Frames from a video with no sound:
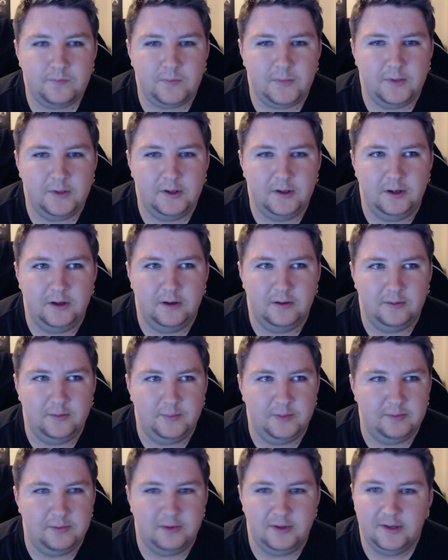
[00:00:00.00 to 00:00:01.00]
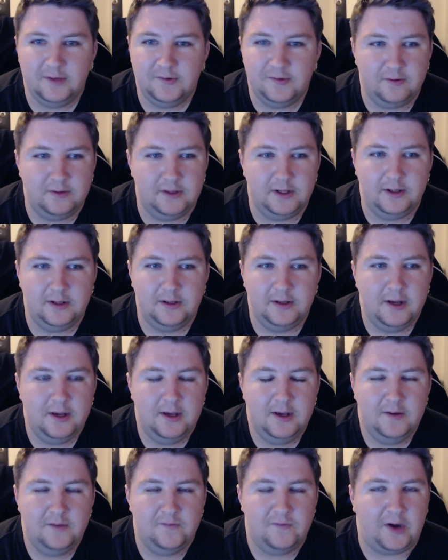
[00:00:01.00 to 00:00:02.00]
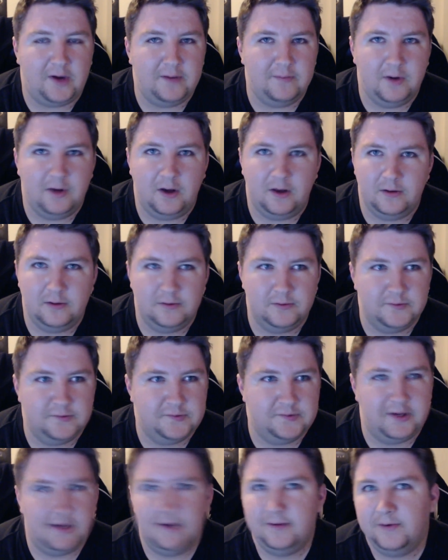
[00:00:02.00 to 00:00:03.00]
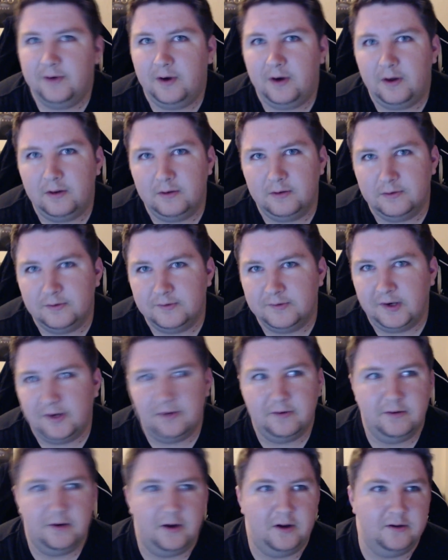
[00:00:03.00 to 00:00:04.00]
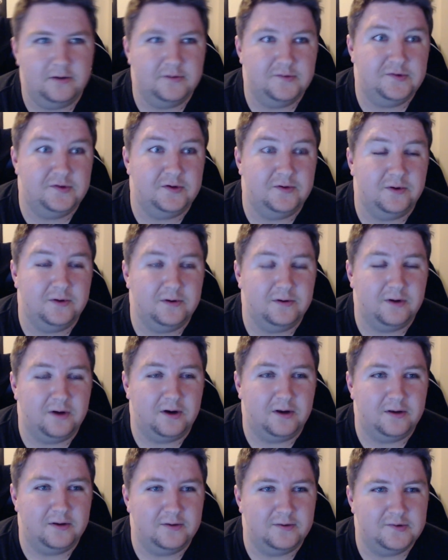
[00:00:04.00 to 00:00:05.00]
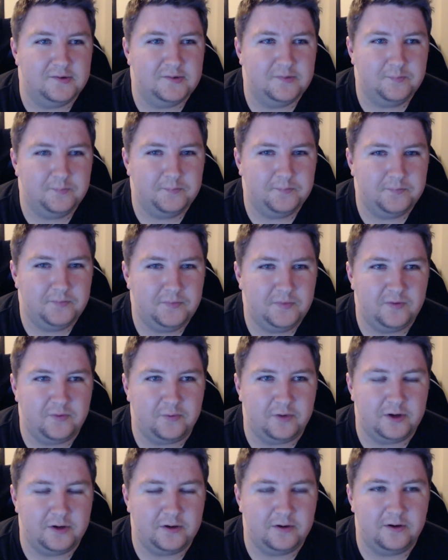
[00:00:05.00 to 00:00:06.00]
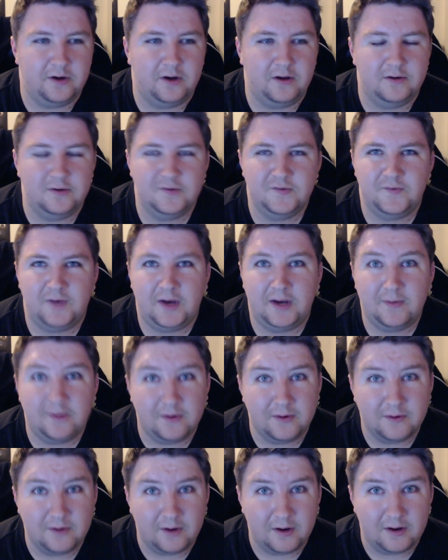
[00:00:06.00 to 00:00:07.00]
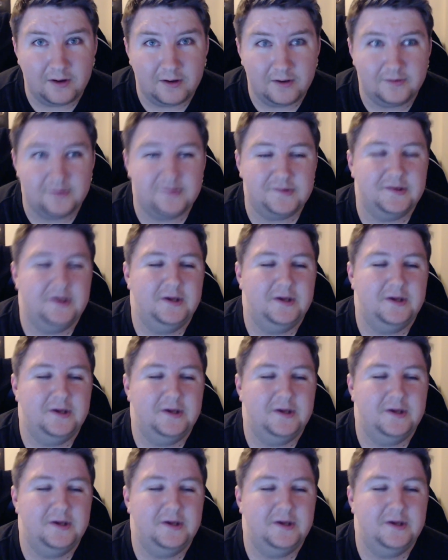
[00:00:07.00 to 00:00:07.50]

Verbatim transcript: You know, the people that donated five dollars, ten dollars, one hundred dollars, two hundred dollars, three hundred dollars, five hundred dollars,